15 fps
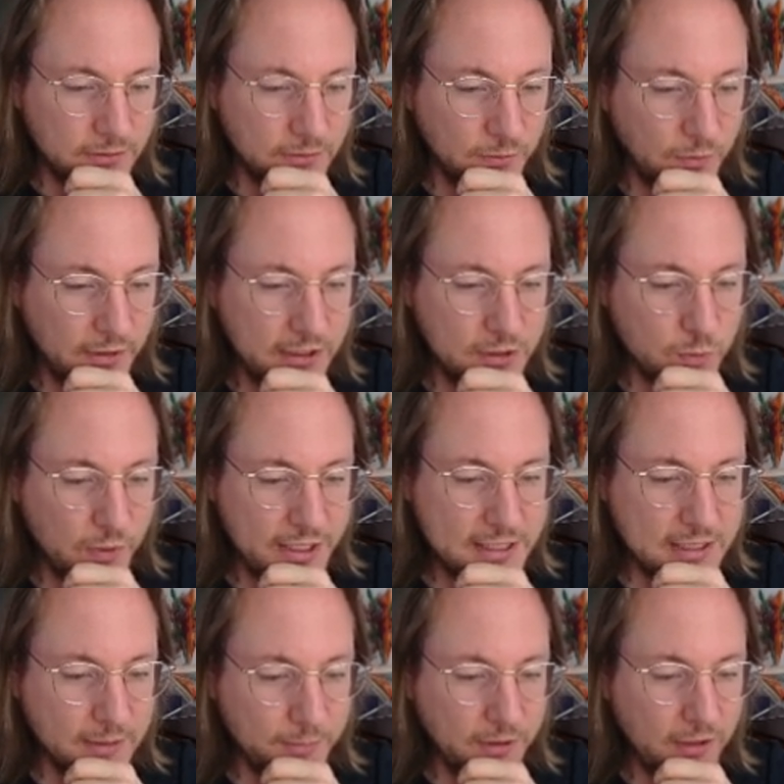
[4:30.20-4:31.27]
What is
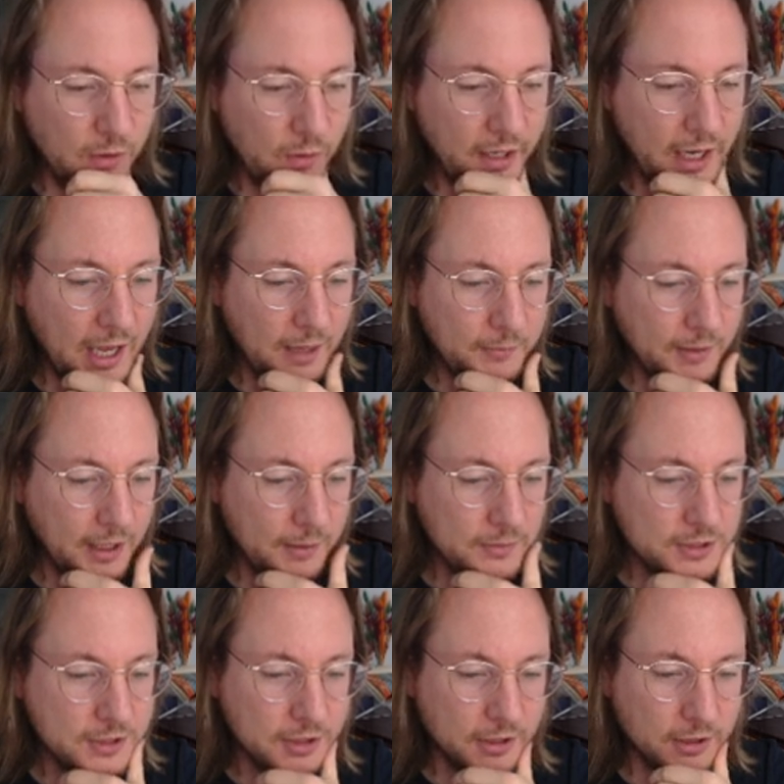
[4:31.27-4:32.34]
wisdom? You know what? I'm, I'm
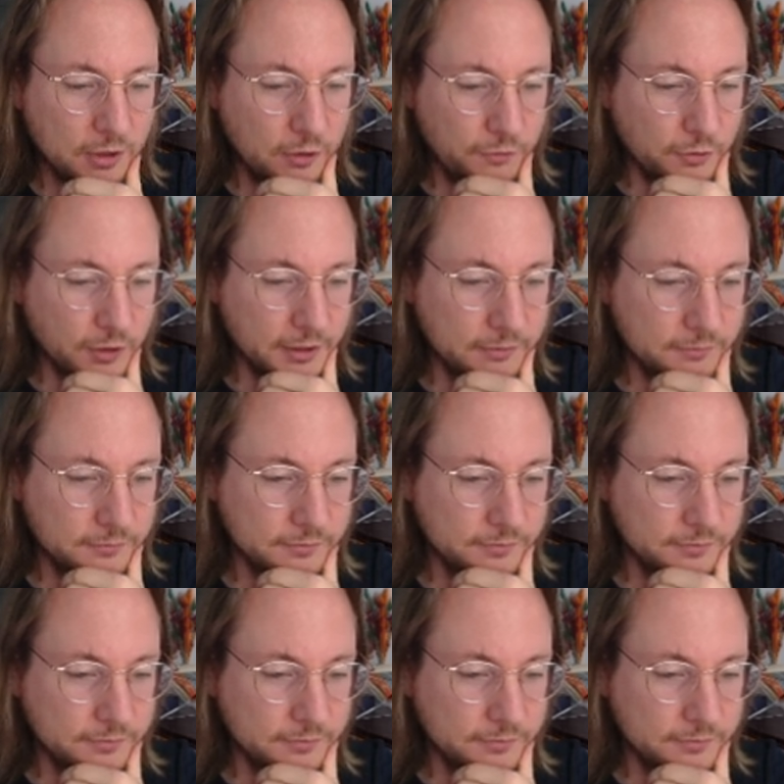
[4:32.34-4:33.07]
just going to go for it.